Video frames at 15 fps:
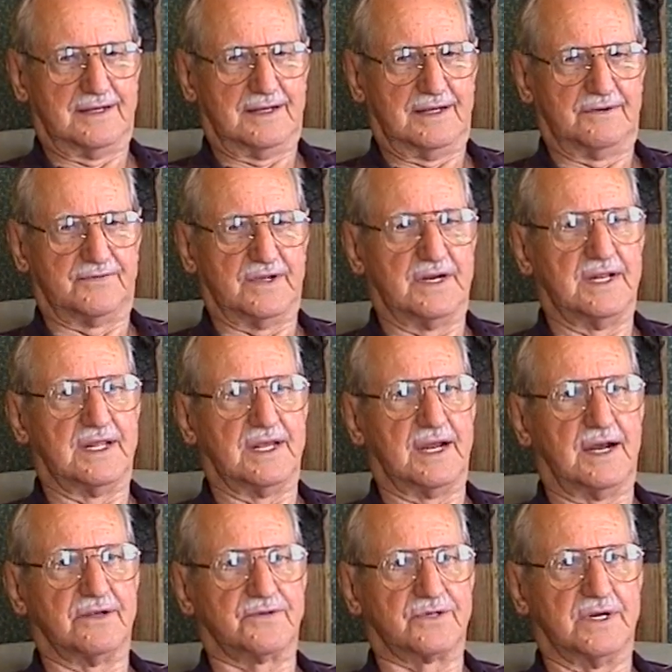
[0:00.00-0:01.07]
if anything
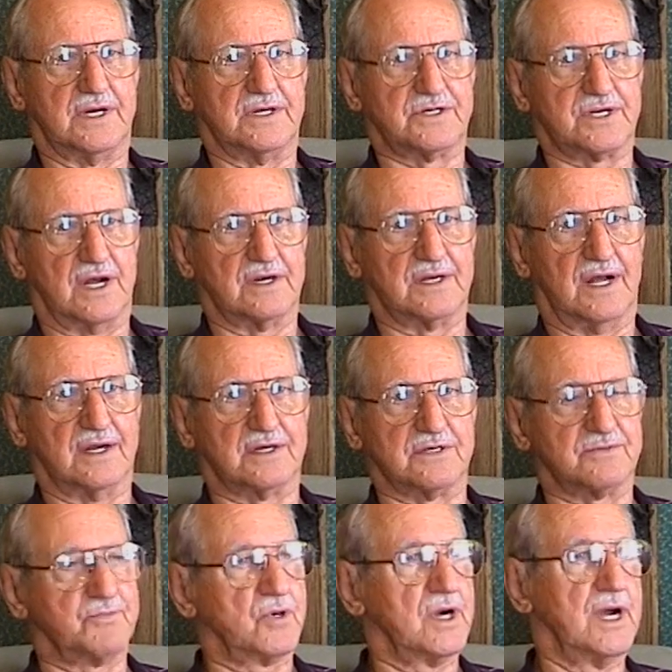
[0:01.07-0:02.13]
I've said sounds like
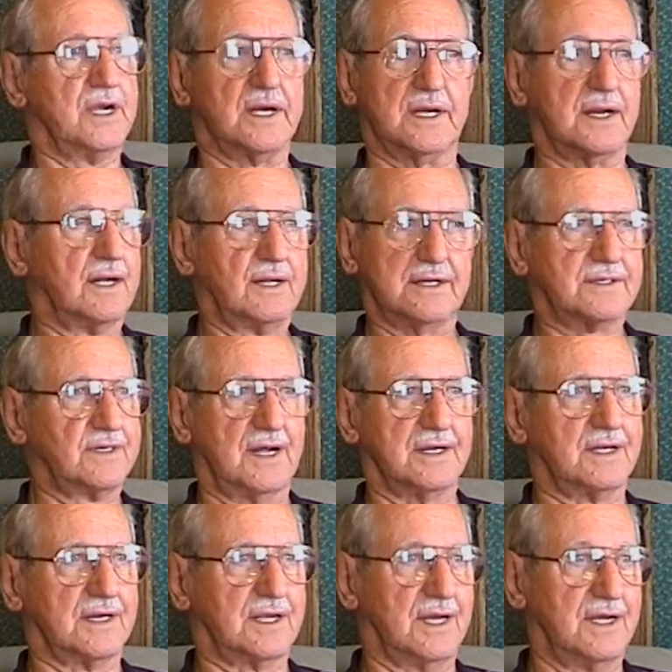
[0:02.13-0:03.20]
it's bragging, uh, it's
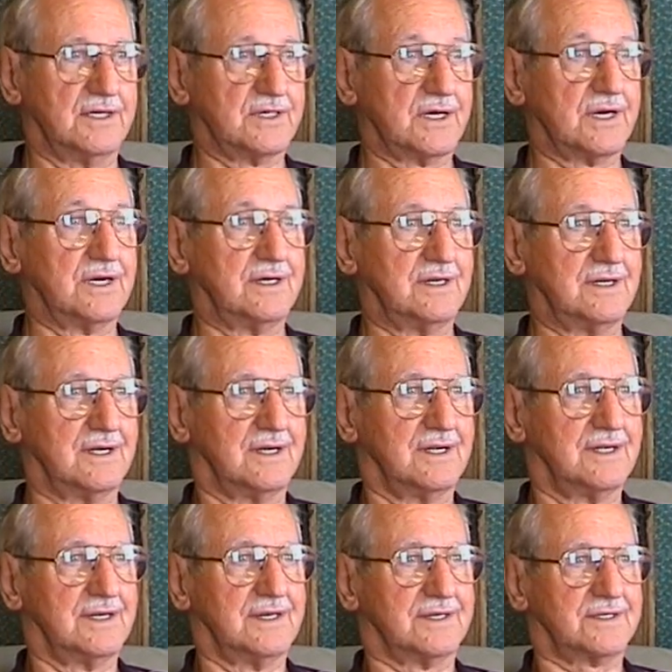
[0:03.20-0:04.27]
not the case at all.
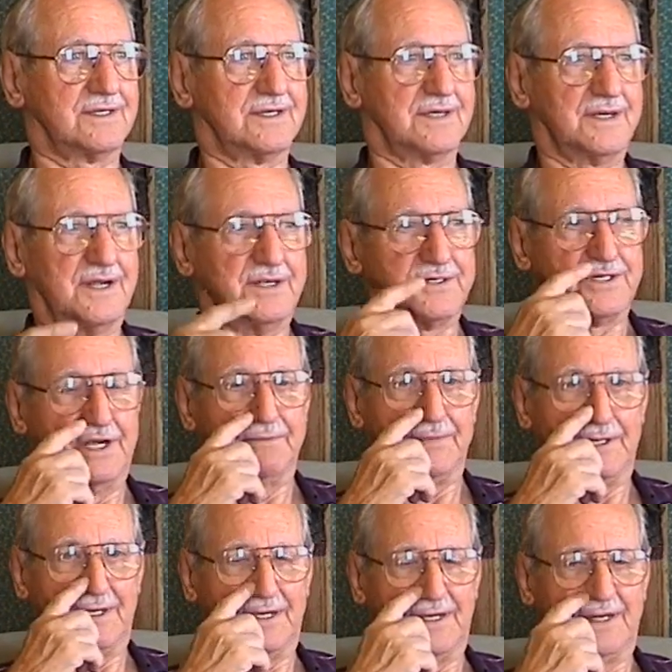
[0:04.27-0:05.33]
It's uh,
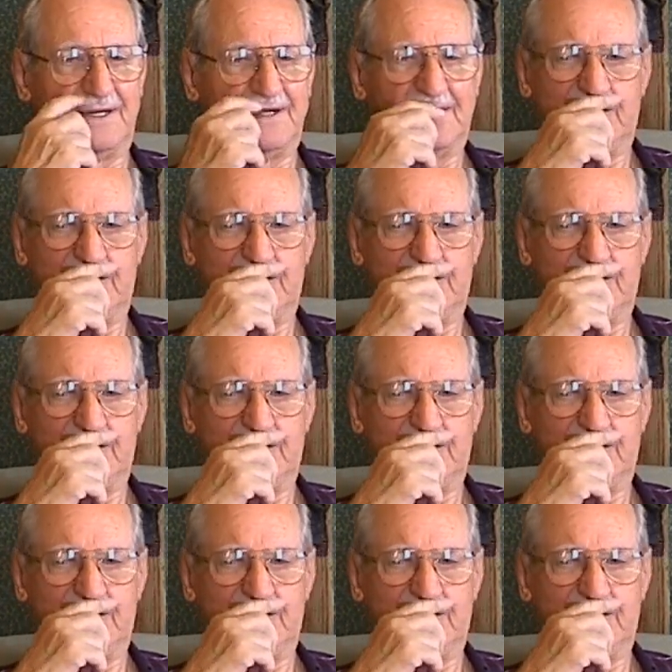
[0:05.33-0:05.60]
simply, uh,